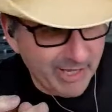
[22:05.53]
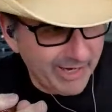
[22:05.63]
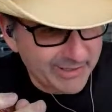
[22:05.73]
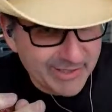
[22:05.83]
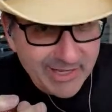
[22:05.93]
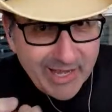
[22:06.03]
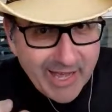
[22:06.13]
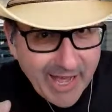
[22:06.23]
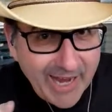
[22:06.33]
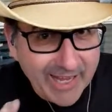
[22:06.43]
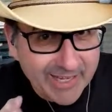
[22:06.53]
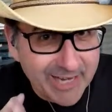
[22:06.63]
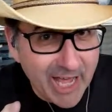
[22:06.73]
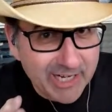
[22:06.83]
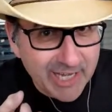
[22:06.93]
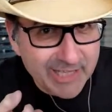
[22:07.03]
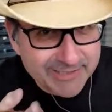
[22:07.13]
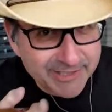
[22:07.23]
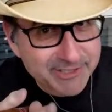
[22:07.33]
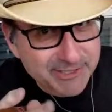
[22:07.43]
like I had not
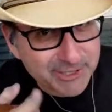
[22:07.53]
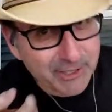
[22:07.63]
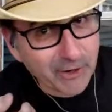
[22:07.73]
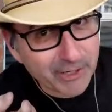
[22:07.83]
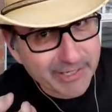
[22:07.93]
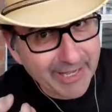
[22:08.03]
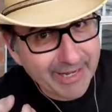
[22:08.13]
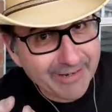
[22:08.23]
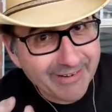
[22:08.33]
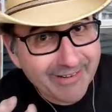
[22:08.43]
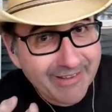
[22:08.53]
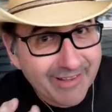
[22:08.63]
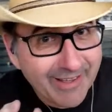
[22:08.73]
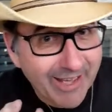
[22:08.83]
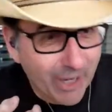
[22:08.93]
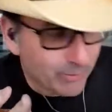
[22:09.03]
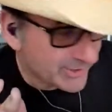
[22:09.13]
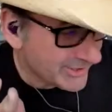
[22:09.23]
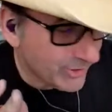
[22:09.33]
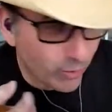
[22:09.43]
gotten to the cigar yet. I
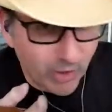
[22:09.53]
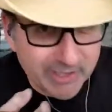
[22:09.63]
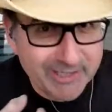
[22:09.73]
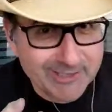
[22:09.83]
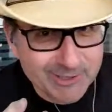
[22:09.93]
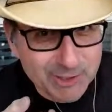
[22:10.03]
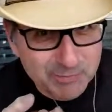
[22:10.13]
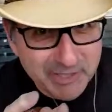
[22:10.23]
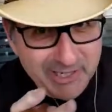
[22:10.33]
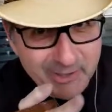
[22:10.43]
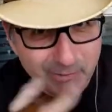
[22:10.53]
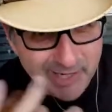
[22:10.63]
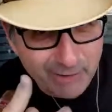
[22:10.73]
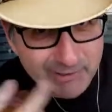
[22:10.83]
was still working on the spirit when I